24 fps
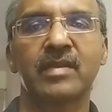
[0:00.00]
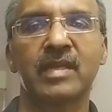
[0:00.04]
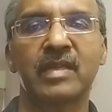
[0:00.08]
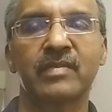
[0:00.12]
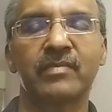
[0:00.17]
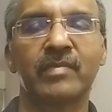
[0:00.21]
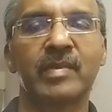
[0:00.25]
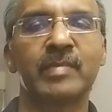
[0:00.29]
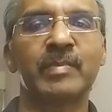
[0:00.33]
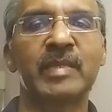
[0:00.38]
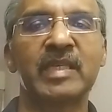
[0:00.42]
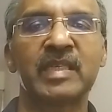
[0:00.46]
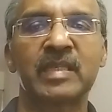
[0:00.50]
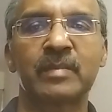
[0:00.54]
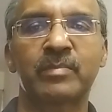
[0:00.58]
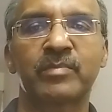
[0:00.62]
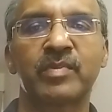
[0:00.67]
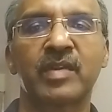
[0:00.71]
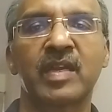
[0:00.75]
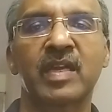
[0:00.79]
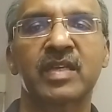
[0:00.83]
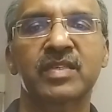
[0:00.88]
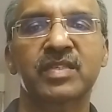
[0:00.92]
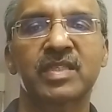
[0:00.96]
right? But be it
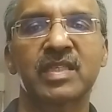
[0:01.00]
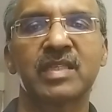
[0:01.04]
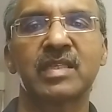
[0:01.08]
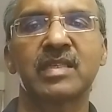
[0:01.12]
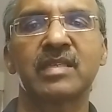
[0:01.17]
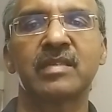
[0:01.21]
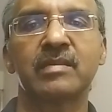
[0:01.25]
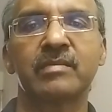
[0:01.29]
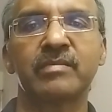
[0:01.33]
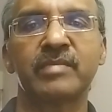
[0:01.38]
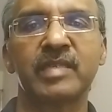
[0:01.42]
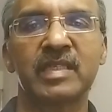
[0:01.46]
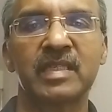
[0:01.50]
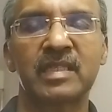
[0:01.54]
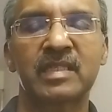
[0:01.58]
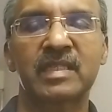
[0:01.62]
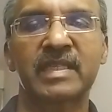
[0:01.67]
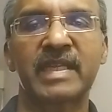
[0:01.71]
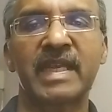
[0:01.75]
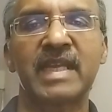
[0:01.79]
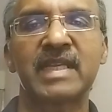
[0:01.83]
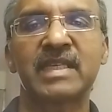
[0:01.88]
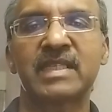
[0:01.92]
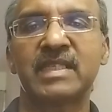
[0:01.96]
production, be
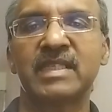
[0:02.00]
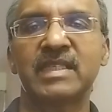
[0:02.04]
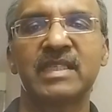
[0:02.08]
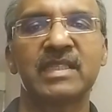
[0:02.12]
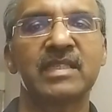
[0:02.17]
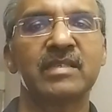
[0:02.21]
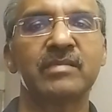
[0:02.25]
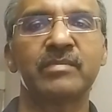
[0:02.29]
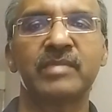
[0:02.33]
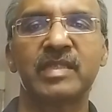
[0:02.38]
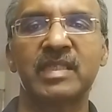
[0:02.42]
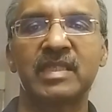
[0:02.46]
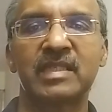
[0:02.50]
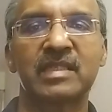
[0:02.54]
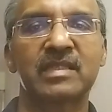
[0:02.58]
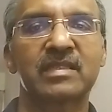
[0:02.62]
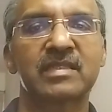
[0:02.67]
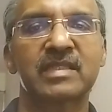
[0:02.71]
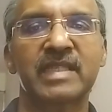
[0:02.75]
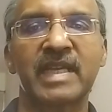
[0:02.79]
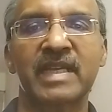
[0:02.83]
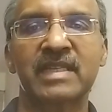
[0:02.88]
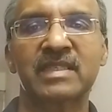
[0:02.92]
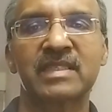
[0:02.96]
it canteen, be it
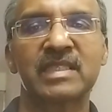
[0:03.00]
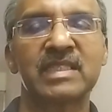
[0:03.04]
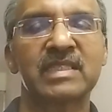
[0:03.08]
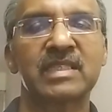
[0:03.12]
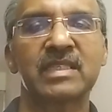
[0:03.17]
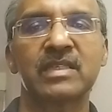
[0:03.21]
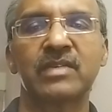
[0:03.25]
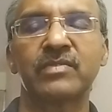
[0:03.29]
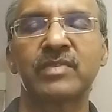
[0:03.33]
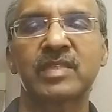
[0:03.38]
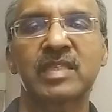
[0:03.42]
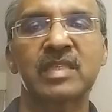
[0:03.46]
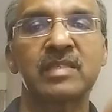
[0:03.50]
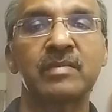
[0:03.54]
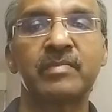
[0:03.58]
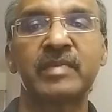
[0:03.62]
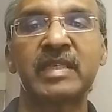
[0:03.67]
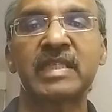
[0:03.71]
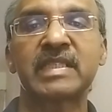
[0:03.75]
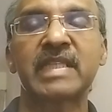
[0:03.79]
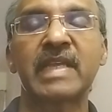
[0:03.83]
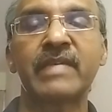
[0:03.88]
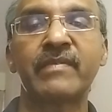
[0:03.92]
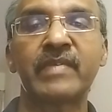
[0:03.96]
taxi services,
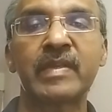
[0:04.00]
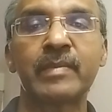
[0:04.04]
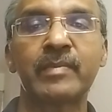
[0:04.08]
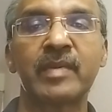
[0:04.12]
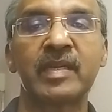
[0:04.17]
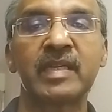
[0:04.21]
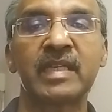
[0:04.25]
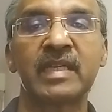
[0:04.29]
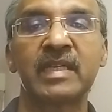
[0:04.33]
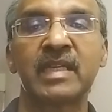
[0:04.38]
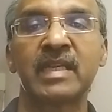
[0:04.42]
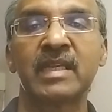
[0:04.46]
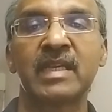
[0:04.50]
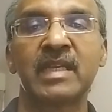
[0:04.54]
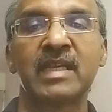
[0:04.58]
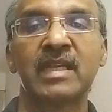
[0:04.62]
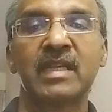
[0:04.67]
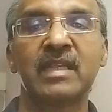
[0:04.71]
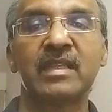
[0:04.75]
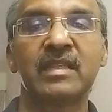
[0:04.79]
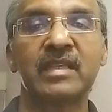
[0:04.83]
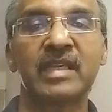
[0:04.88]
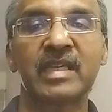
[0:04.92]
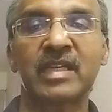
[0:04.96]
be it everybody,
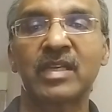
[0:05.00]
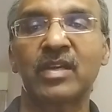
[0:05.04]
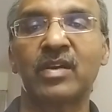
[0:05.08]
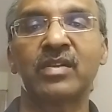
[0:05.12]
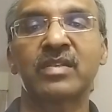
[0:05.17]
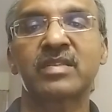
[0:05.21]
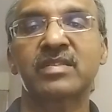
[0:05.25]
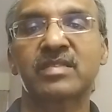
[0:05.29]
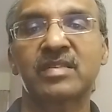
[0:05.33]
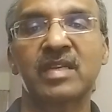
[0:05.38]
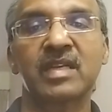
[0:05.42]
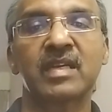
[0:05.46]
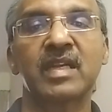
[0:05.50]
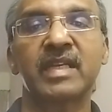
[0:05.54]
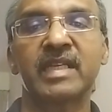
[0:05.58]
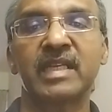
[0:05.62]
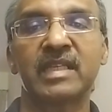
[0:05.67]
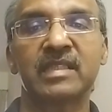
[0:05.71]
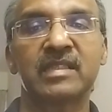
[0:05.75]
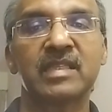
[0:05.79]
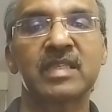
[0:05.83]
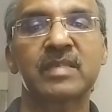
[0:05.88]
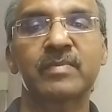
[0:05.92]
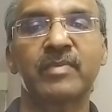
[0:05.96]
they are all
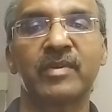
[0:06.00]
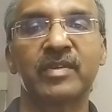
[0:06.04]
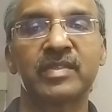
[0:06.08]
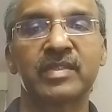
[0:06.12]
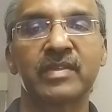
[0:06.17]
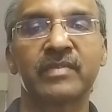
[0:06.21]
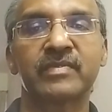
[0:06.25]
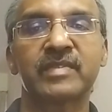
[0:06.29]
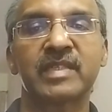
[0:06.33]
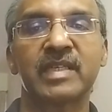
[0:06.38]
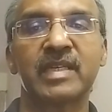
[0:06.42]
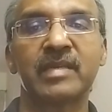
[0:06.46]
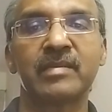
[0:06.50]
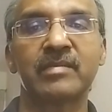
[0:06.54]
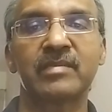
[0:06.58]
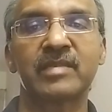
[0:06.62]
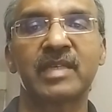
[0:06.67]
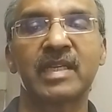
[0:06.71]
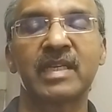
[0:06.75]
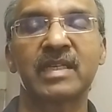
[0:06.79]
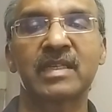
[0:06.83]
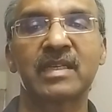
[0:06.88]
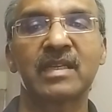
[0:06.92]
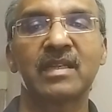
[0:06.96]
struggling at this point of time,
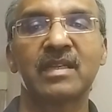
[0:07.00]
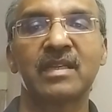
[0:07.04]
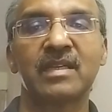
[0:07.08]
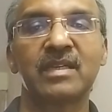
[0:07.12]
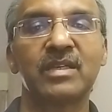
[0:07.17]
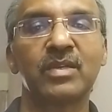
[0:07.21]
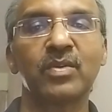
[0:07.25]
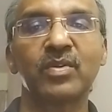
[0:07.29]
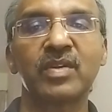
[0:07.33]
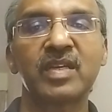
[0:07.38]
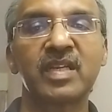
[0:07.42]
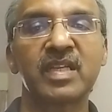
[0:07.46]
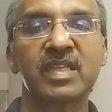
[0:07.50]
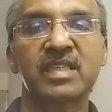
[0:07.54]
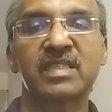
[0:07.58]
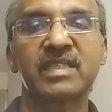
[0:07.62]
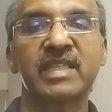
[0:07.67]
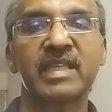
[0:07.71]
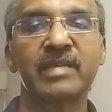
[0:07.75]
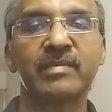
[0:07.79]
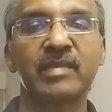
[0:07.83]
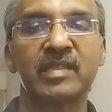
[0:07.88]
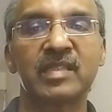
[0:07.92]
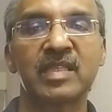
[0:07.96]
right? Don't
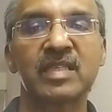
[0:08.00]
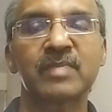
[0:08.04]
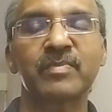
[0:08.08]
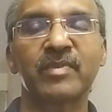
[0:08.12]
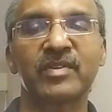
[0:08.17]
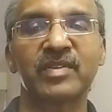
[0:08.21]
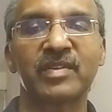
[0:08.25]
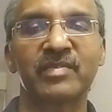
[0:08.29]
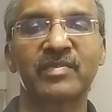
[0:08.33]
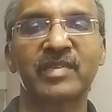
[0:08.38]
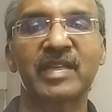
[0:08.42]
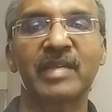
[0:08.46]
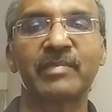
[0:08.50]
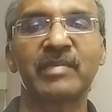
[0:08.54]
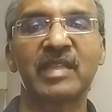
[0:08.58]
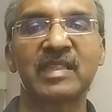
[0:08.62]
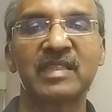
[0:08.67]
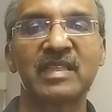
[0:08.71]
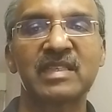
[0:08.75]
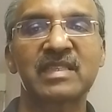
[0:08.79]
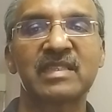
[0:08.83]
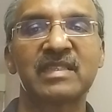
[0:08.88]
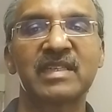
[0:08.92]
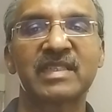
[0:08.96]
ditch them at this point of time.
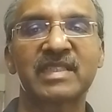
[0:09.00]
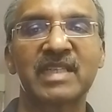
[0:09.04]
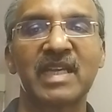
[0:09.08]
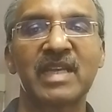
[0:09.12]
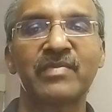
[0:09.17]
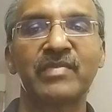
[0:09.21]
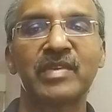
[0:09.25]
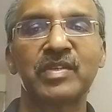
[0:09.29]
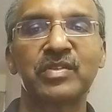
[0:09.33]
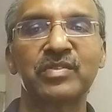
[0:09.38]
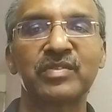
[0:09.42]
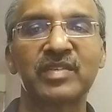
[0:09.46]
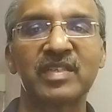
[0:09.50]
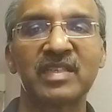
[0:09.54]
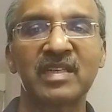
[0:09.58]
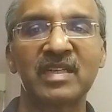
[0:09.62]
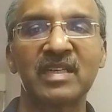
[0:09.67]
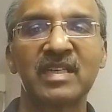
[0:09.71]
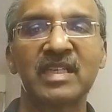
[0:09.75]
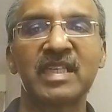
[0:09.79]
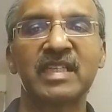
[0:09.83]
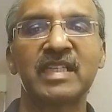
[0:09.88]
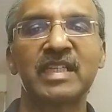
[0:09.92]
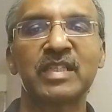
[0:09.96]
This is the time when you
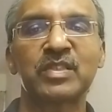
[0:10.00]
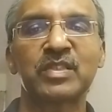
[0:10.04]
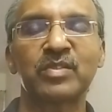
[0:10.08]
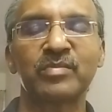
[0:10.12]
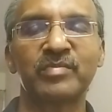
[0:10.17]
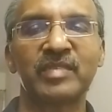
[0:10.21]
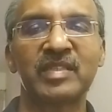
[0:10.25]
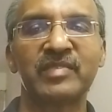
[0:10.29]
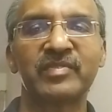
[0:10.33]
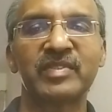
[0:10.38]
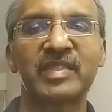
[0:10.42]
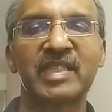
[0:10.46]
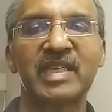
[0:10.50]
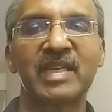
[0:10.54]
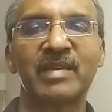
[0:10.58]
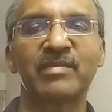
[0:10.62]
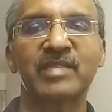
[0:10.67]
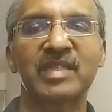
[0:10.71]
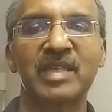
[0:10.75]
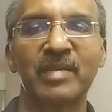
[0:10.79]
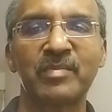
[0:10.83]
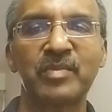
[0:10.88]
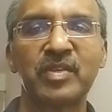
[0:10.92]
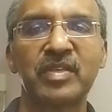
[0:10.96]
really need to be with
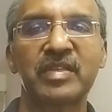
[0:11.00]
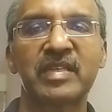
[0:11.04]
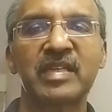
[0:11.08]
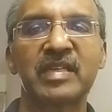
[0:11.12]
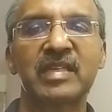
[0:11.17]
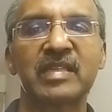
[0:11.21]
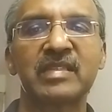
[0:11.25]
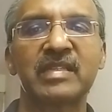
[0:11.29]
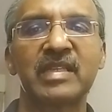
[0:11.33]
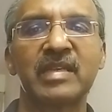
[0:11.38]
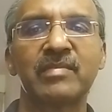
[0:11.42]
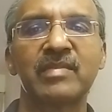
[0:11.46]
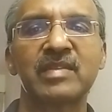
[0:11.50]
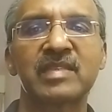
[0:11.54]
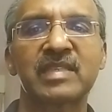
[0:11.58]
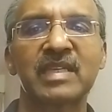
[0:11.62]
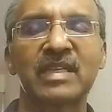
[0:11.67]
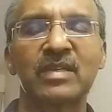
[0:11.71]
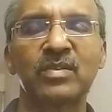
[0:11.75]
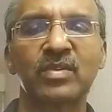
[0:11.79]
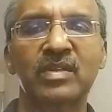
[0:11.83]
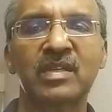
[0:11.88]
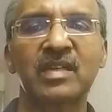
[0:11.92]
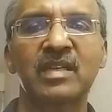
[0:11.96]
them, communicate with them and
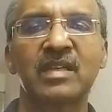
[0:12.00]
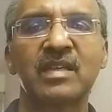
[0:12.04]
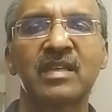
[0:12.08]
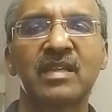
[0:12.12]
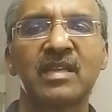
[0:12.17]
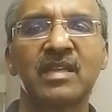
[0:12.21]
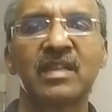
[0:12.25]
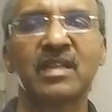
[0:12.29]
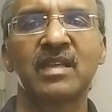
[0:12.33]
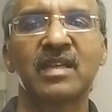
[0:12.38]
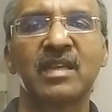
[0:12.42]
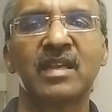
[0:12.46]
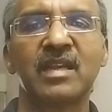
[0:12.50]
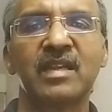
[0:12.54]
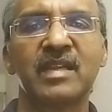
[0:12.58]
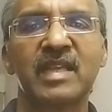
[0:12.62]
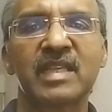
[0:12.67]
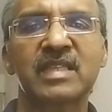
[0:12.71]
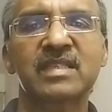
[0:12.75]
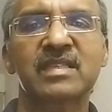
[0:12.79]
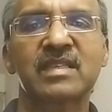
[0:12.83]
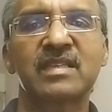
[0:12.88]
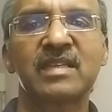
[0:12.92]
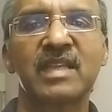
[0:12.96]
say, look,
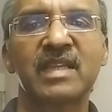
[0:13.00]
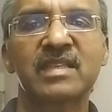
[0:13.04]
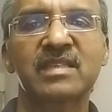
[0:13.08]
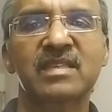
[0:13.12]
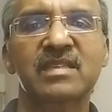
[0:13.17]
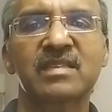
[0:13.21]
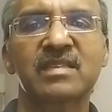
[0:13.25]
let's